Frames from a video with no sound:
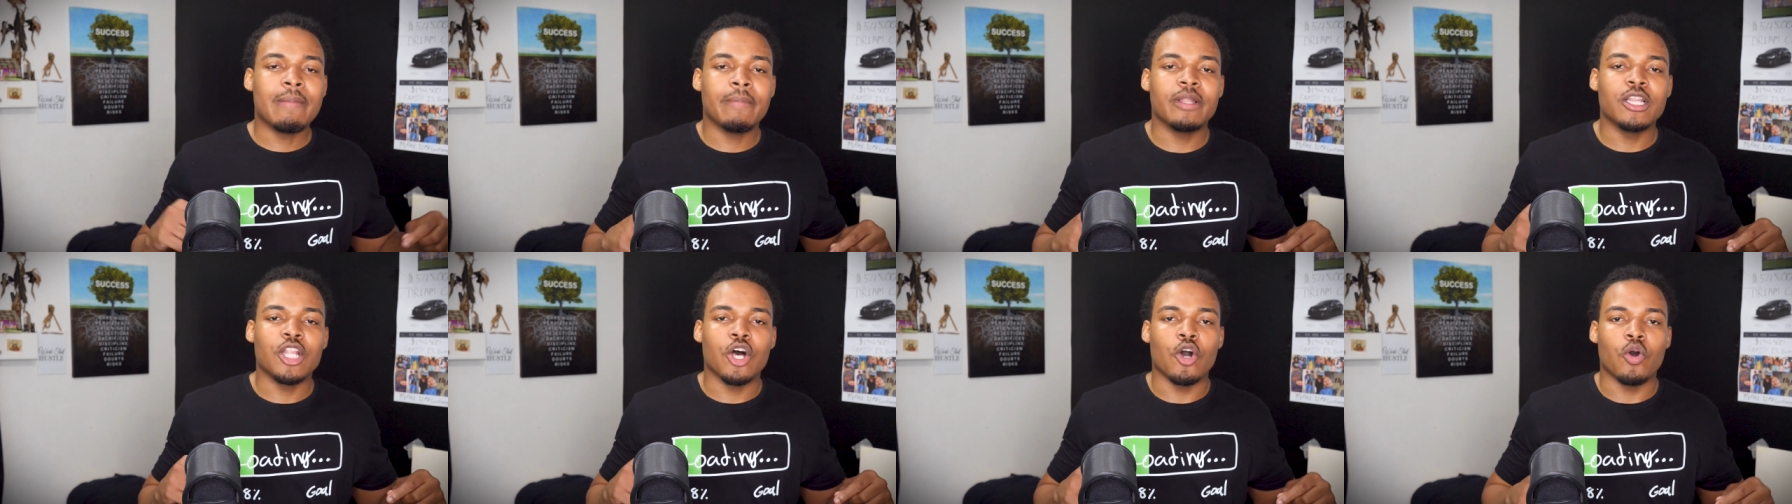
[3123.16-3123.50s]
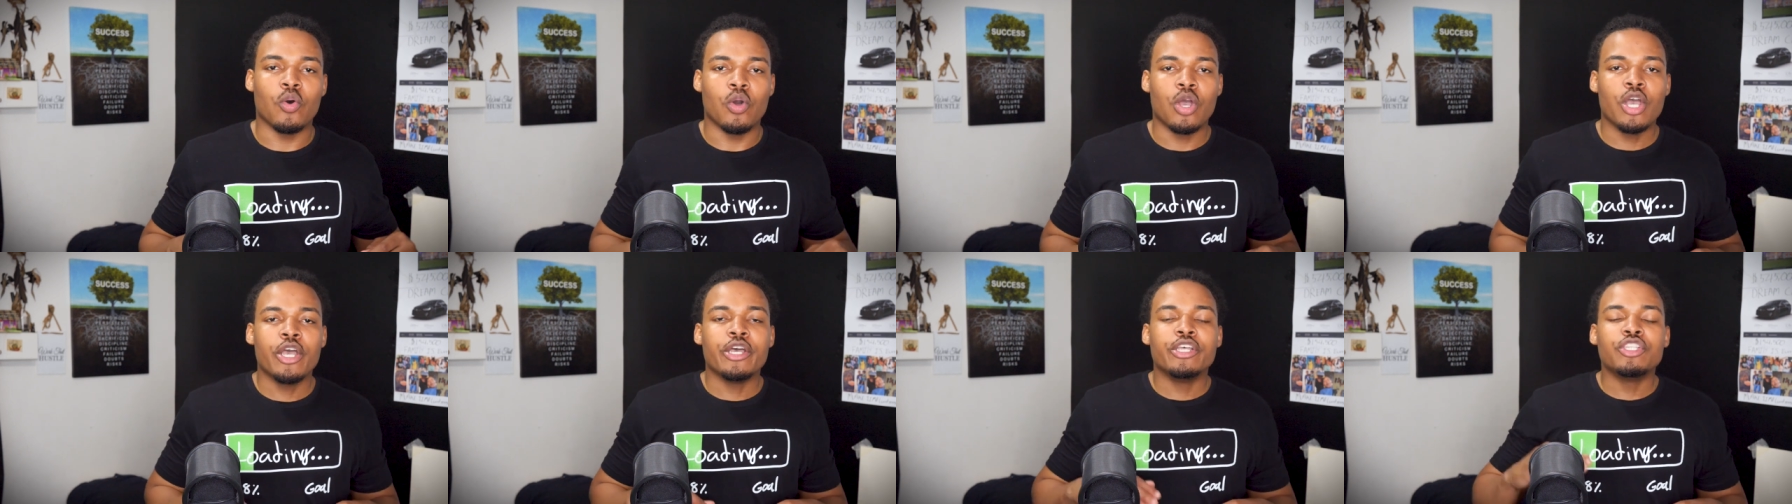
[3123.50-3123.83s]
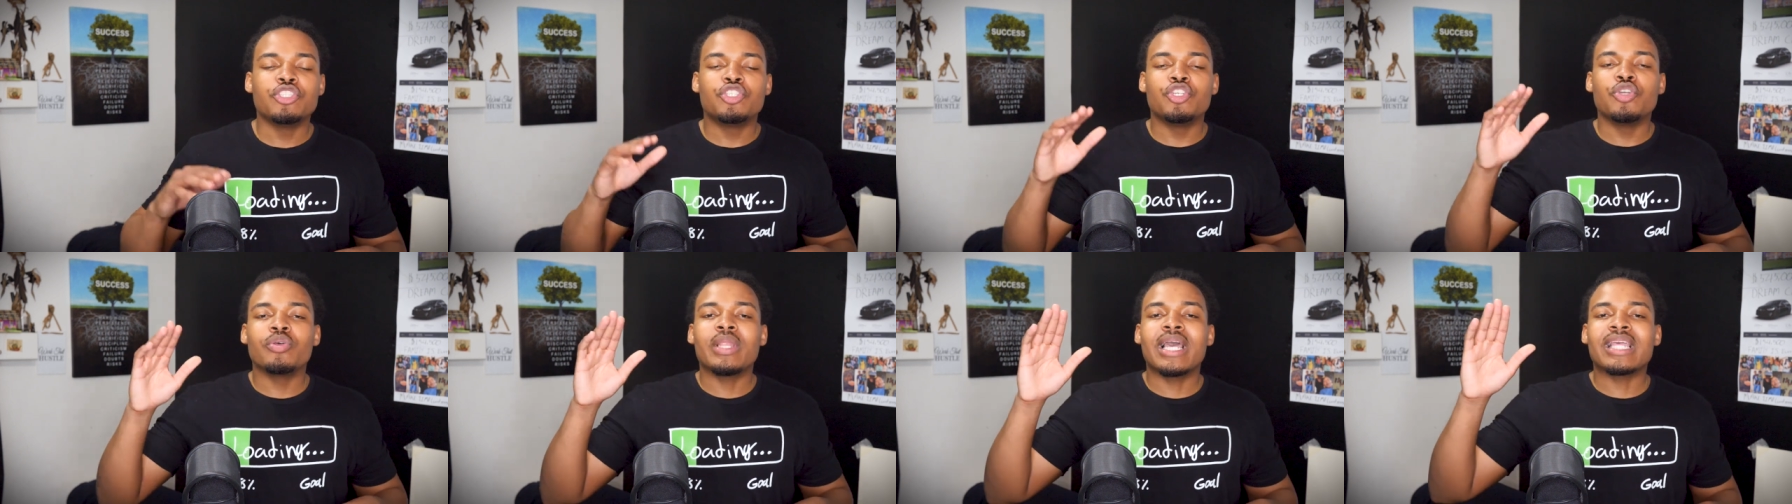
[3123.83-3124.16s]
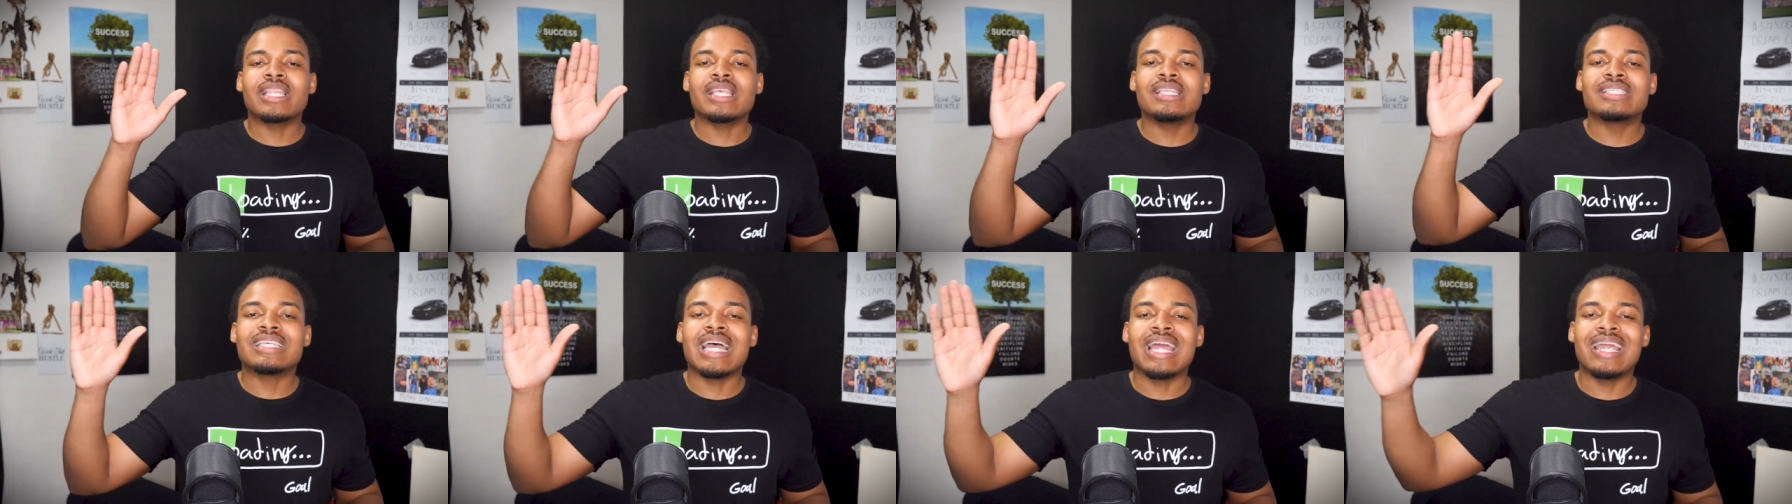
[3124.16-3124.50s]
down below. Do you
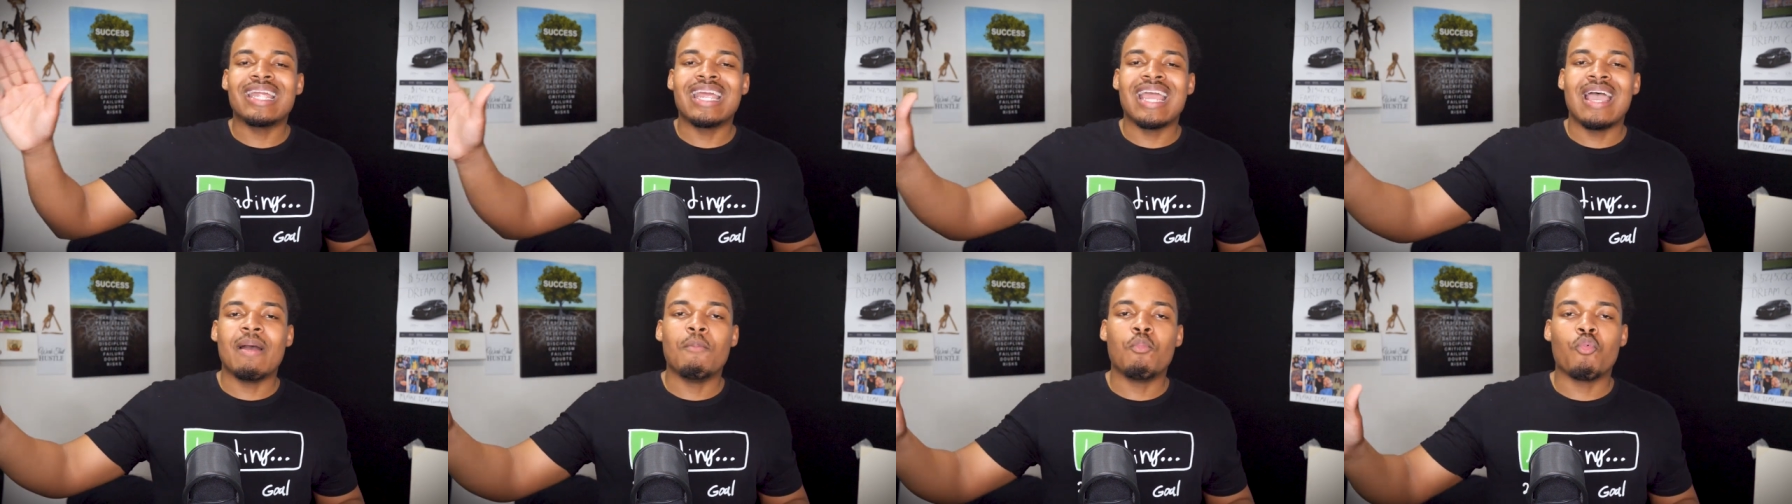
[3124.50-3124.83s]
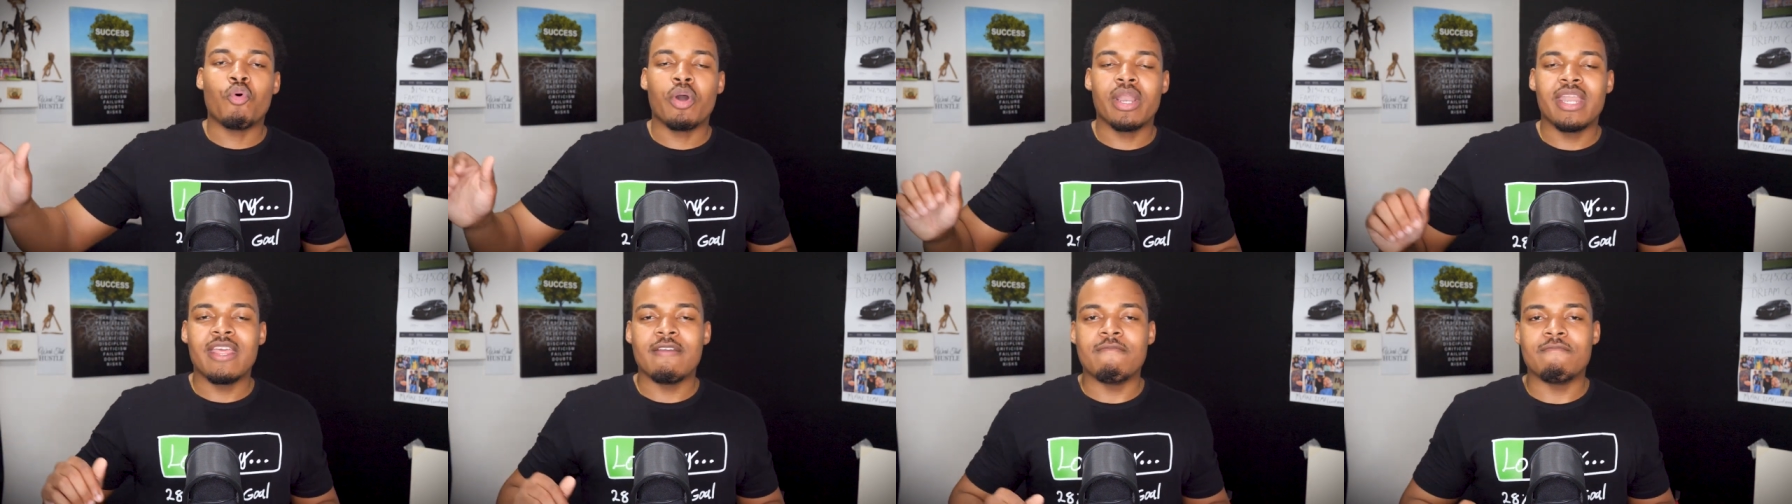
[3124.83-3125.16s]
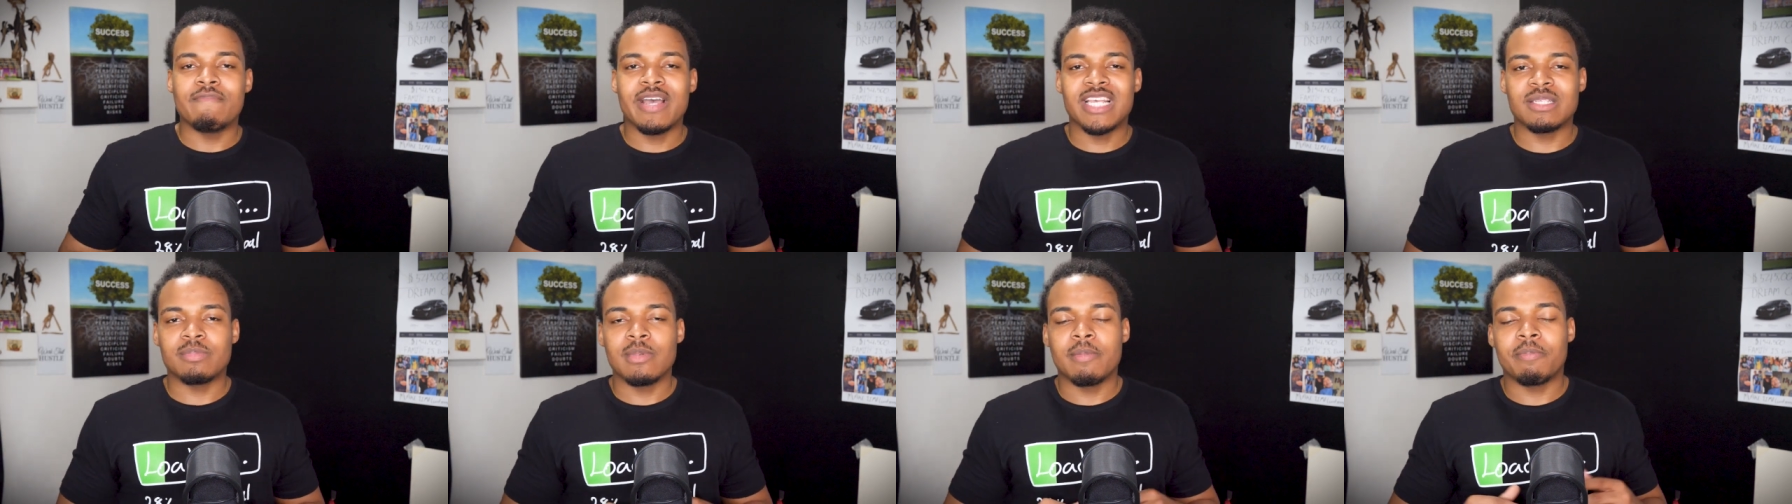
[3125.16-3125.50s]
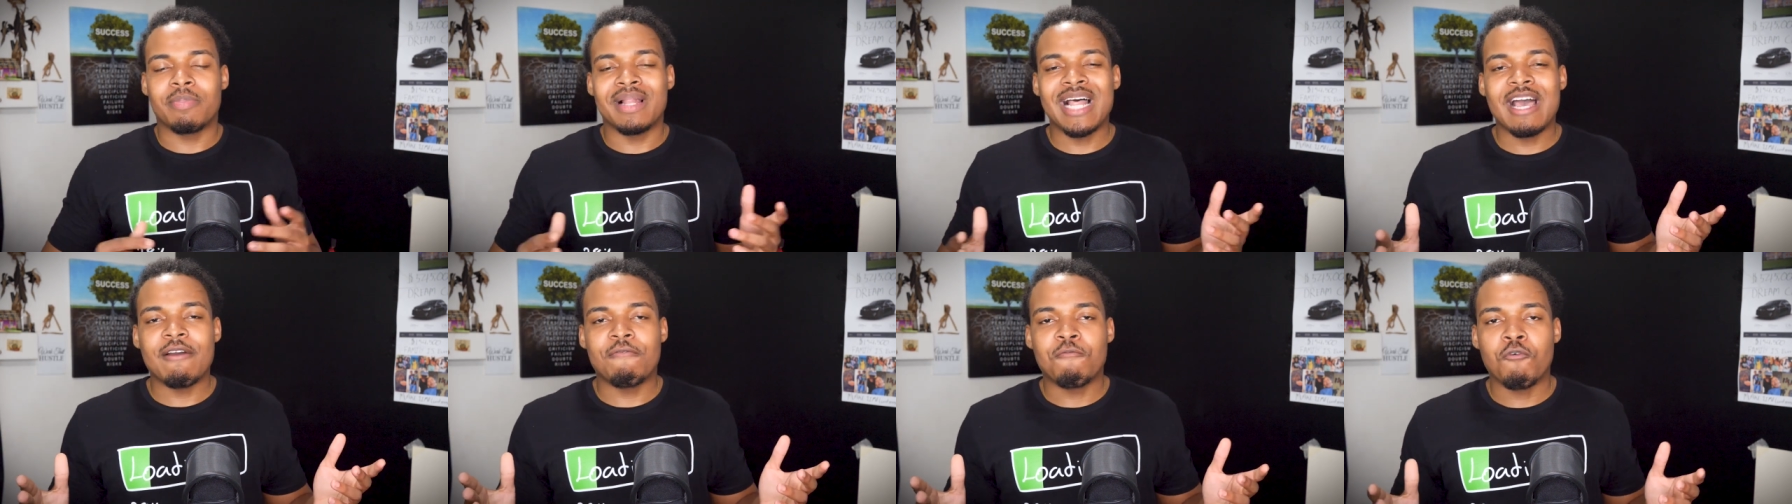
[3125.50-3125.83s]
like the entire M one investment
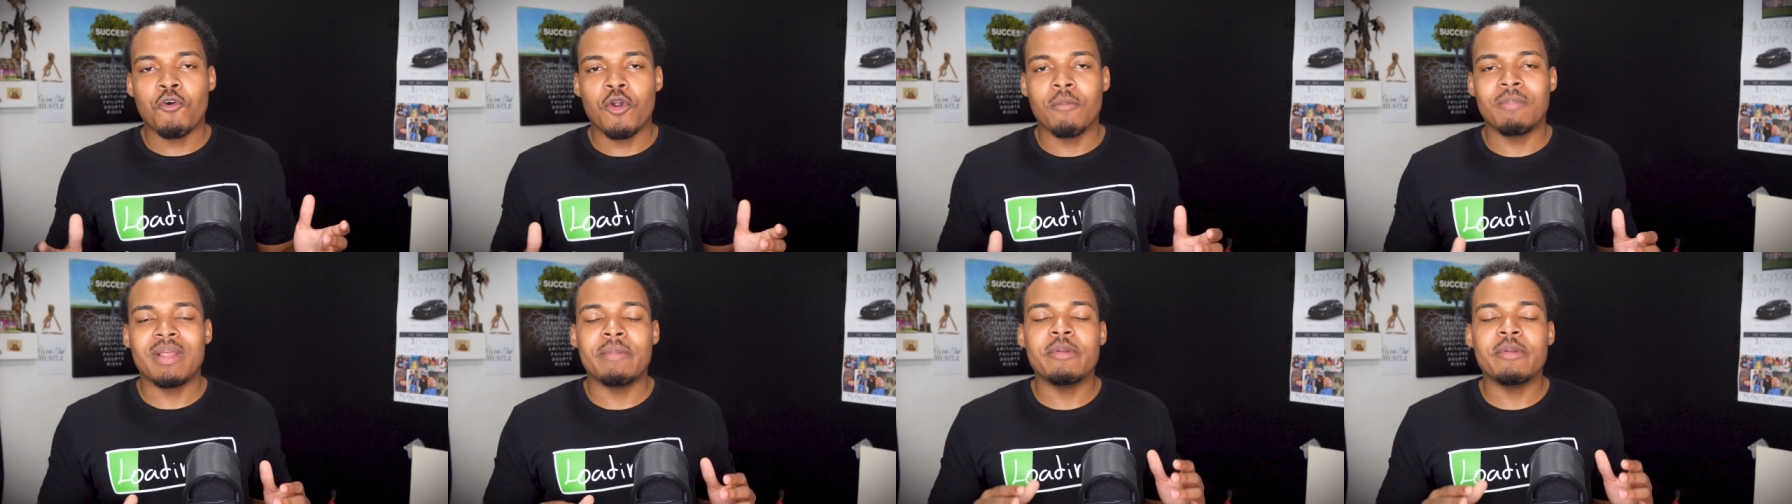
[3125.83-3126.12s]
platform?